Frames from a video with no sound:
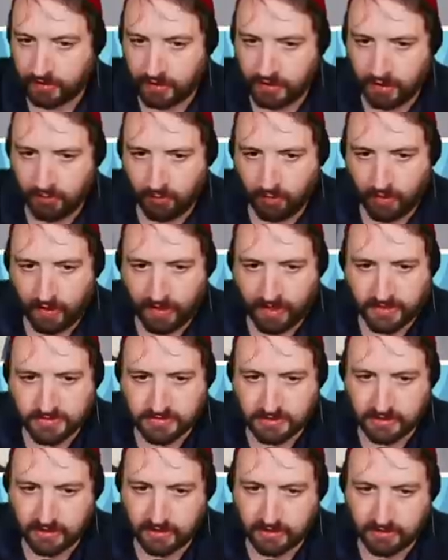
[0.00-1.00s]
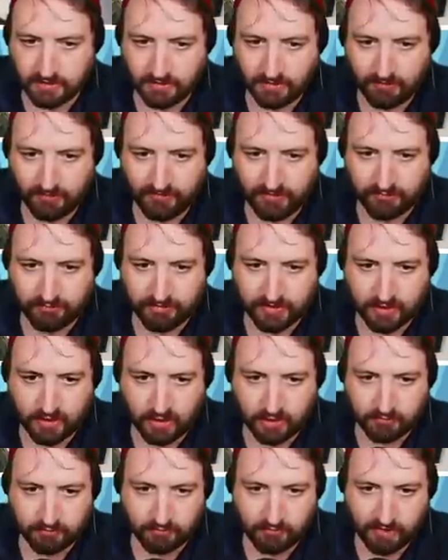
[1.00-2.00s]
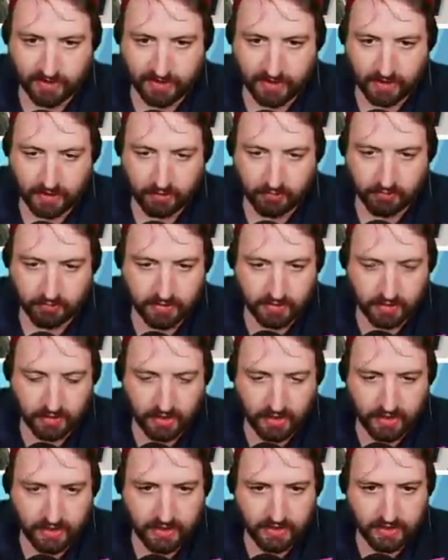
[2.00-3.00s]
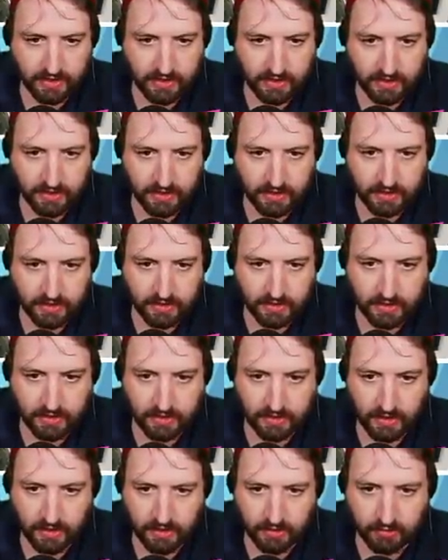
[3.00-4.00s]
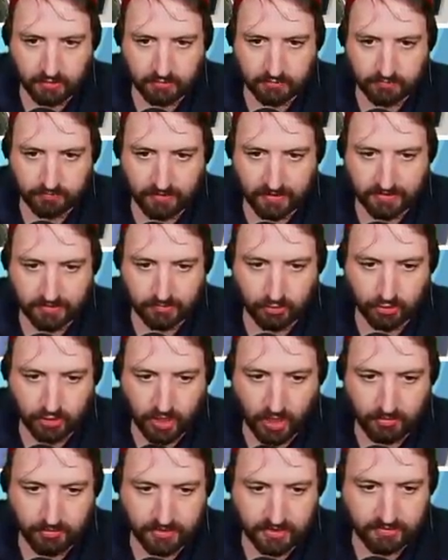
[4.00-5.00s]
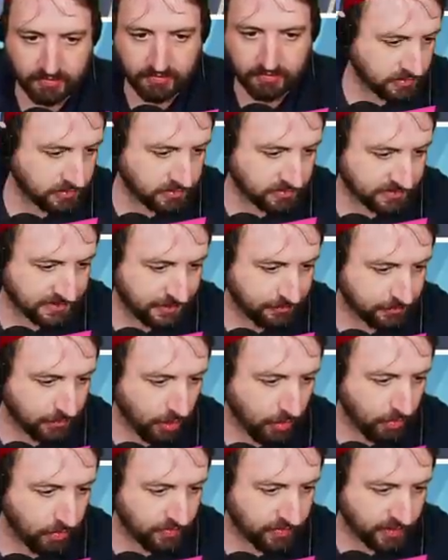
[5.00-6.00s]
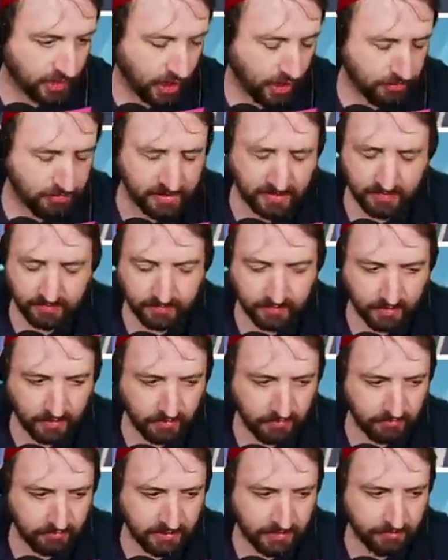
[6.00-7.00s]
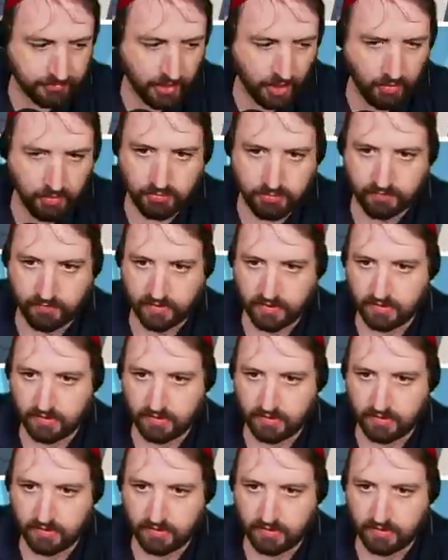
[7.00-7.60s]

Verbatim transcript: You know what? Actually, I'm feeling pretty good right now. Can I, I don't know, make some more comedies? Just keep going with the comedies, you know? Keep going with